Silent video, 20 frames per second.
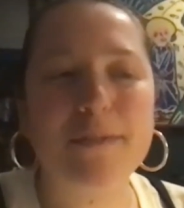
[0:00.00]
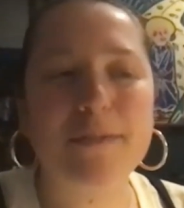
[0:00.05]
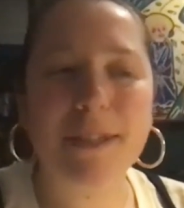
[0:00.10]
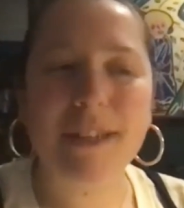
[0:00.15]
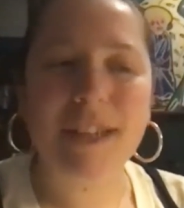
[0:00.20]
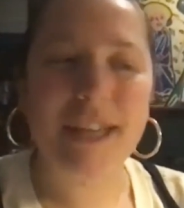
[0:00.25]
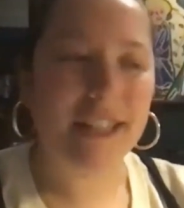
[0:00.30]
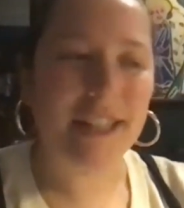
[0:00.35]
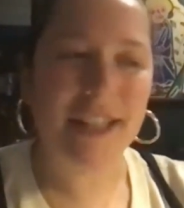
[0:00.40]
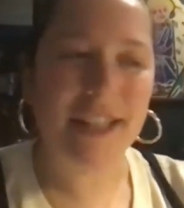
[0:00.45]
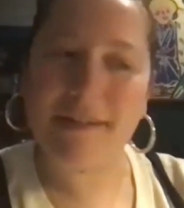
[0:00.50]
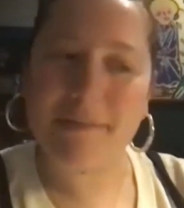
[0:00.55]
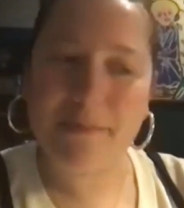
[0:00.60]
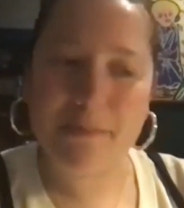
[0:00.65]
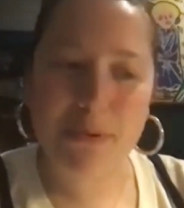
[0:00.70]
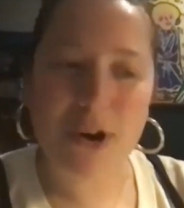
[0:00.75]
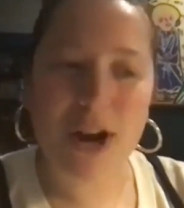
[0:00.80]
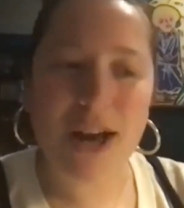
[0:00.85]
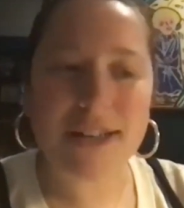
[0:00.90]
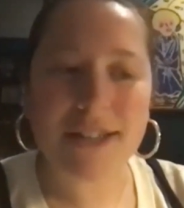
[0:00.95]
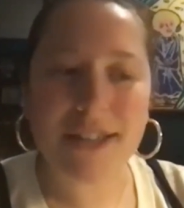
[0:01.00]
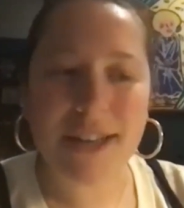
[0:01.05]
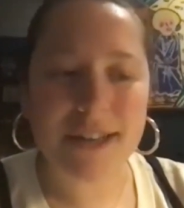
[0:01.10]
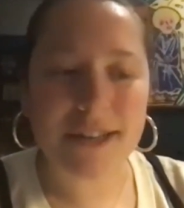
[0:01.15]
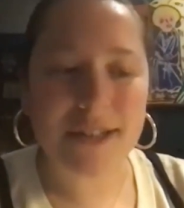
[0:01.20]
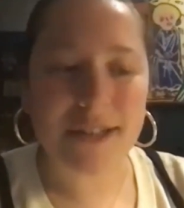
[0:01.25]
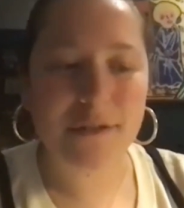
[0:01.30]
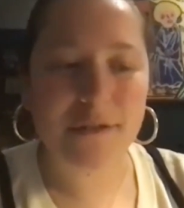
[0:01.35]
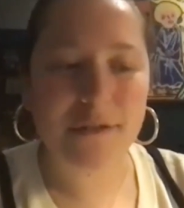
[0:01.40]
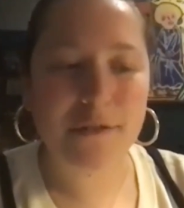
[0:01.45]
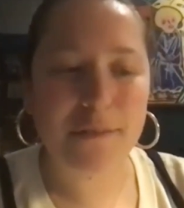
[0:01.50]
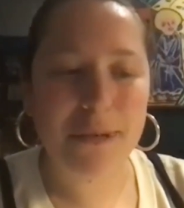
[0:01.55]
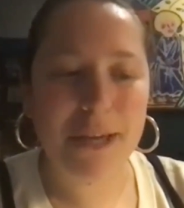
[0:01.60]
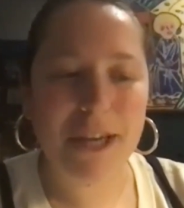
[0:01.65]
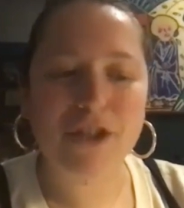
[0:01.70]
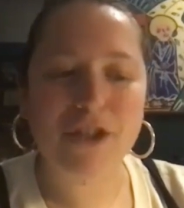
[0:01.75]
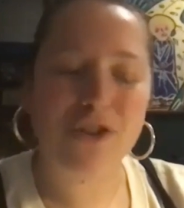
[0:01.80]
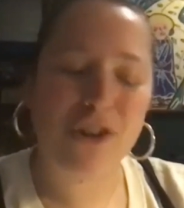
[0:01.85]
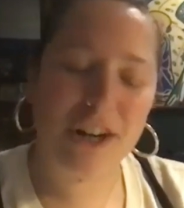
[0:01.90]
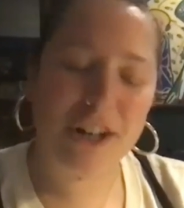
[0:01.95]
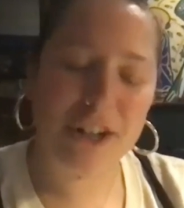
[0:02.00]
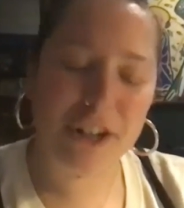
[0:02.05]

but like the process of being drawn